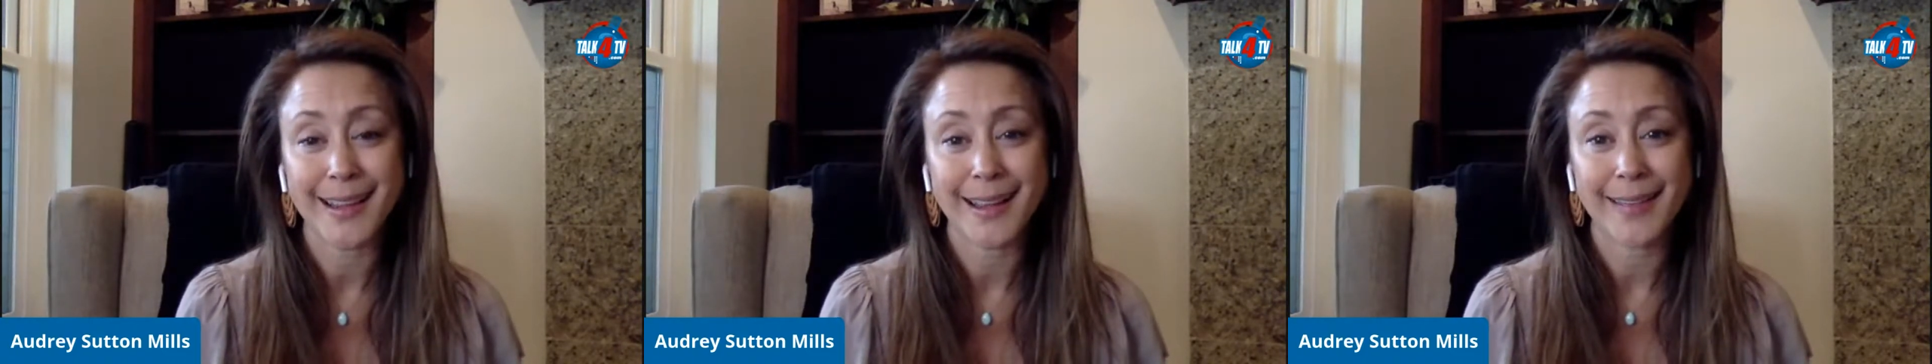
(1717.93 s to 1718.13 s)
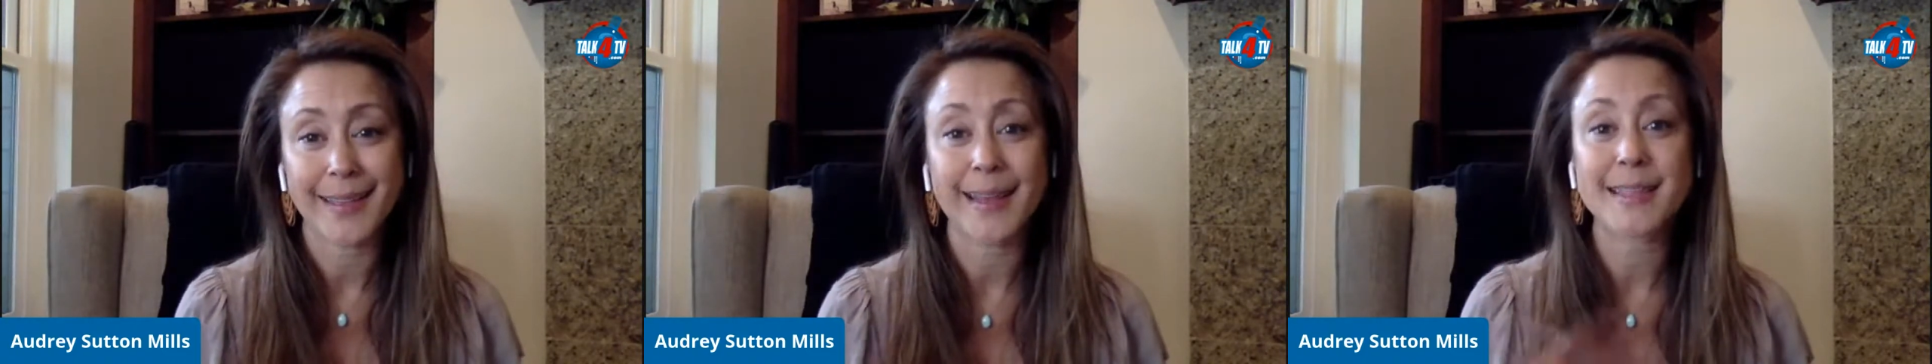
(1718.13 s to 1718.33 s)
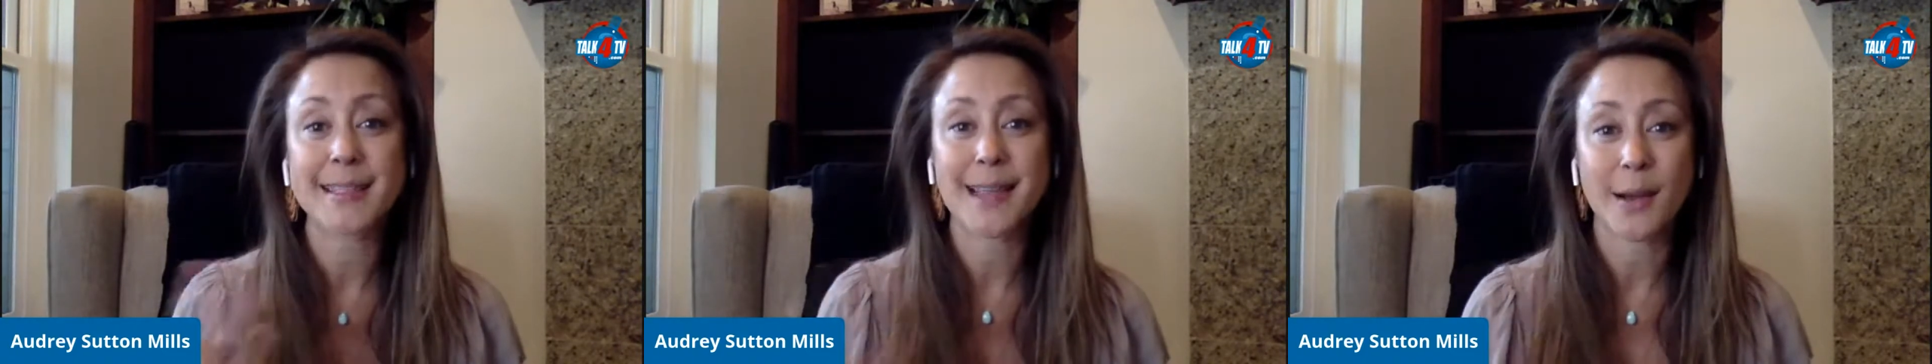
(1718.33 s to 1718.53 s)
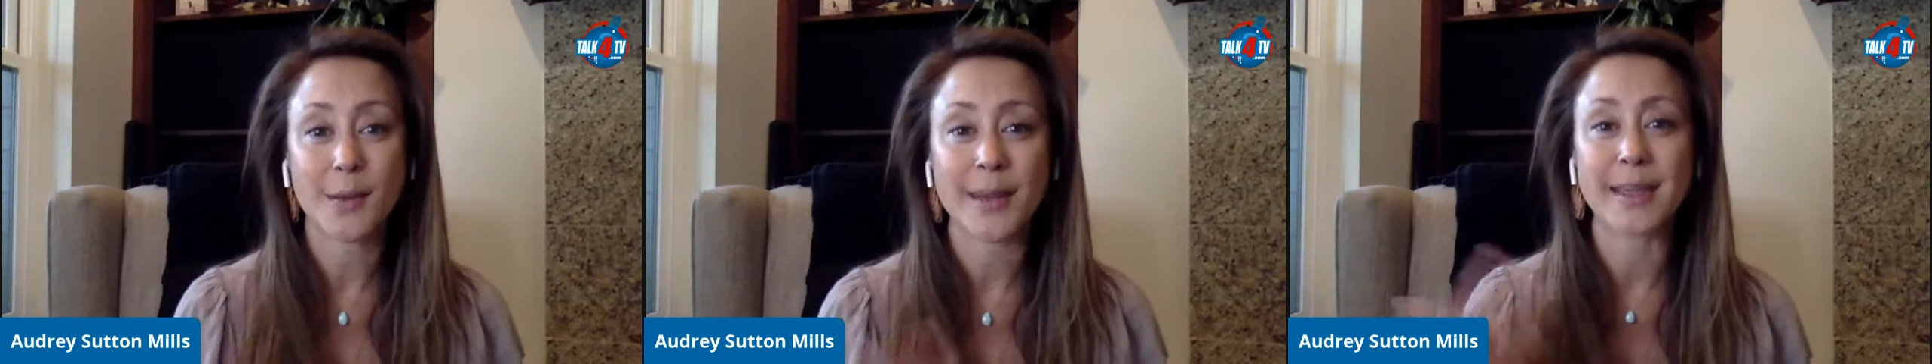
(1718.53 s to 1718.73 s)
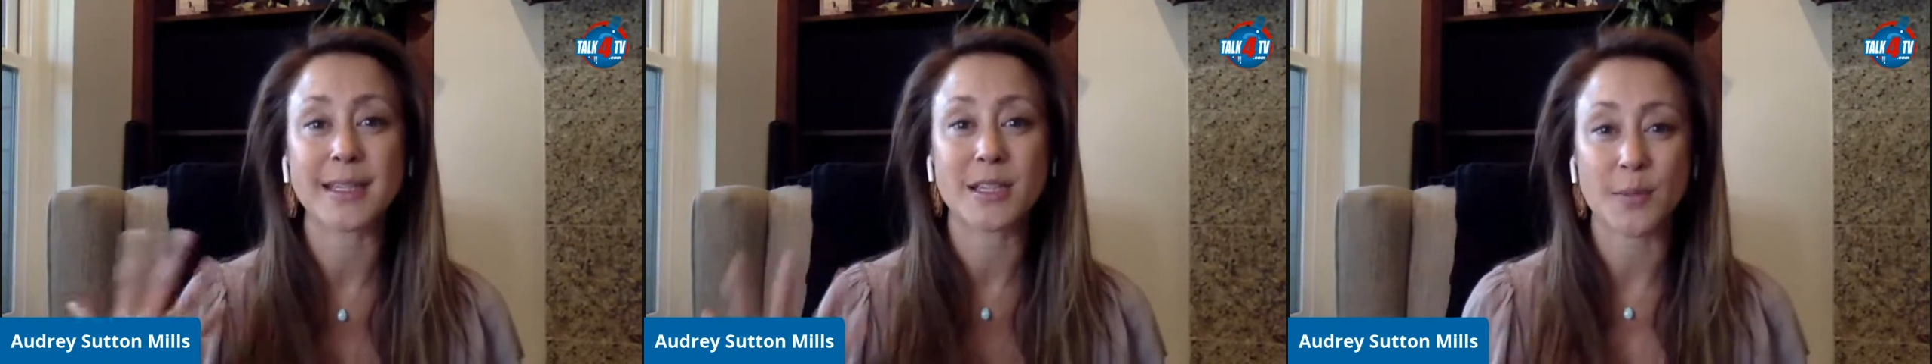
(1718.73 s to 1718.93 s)
And that's how
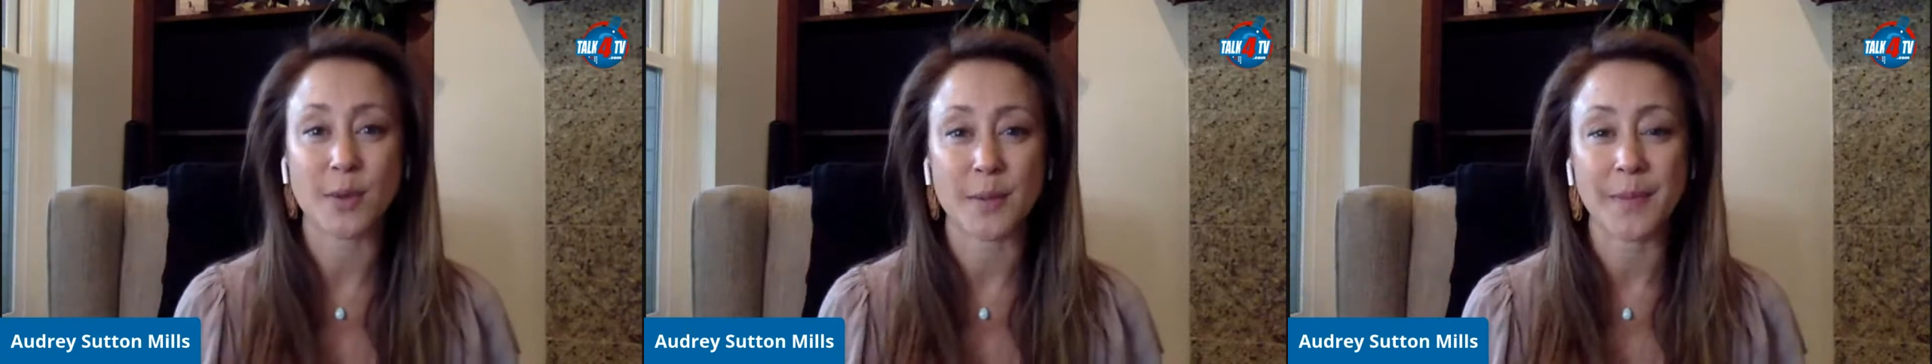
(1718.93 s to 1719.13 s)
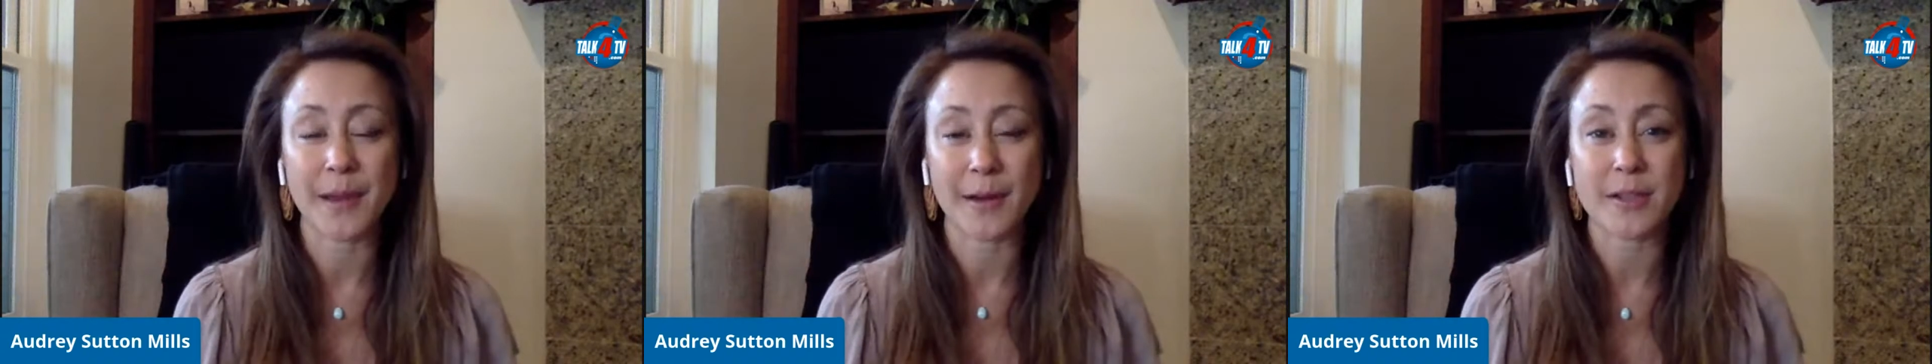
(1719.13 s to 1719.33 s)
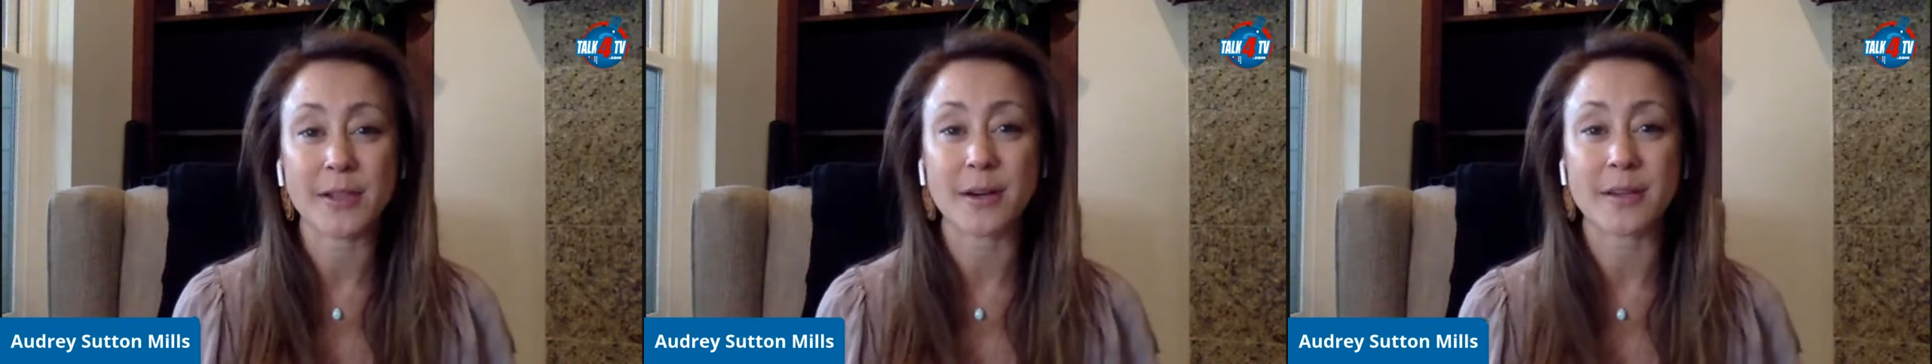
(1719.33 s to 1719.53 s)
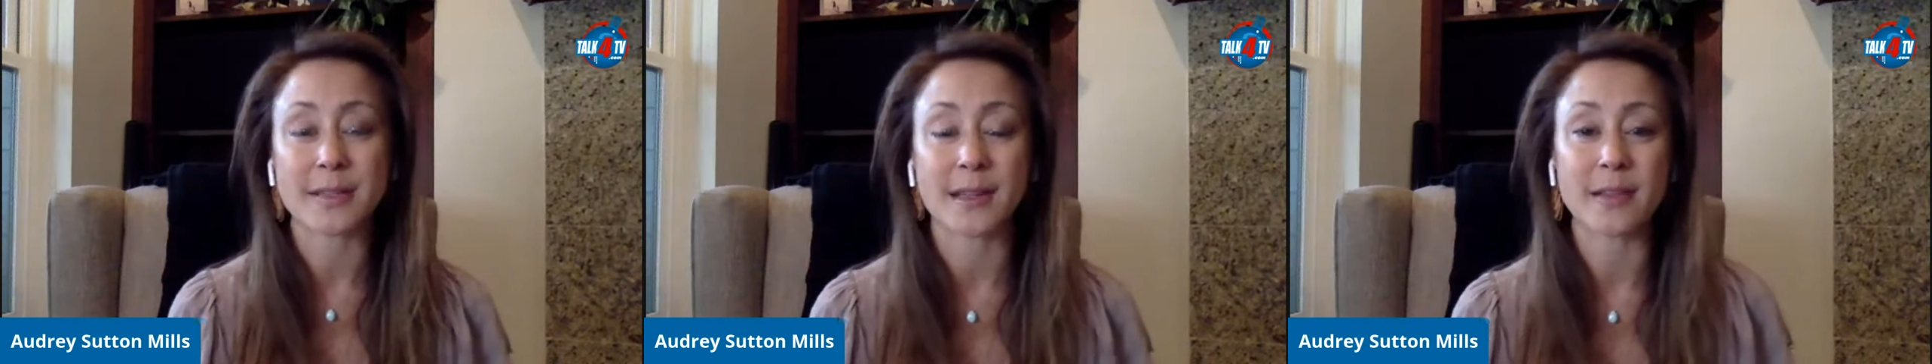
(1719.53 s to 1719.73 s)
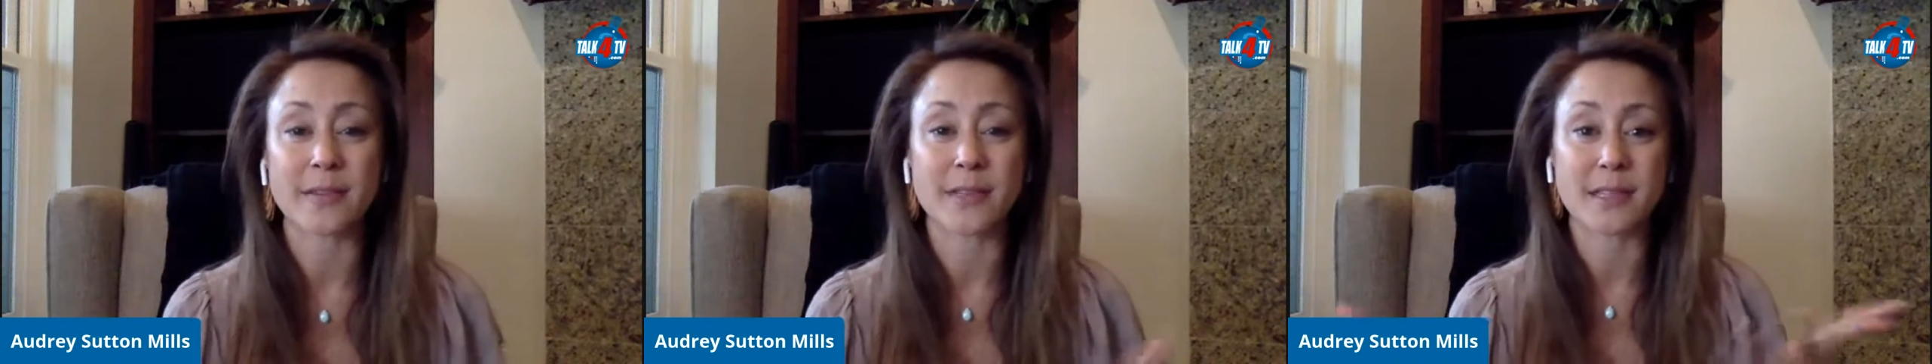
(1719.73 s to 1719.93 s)
we get to reparent ourselves,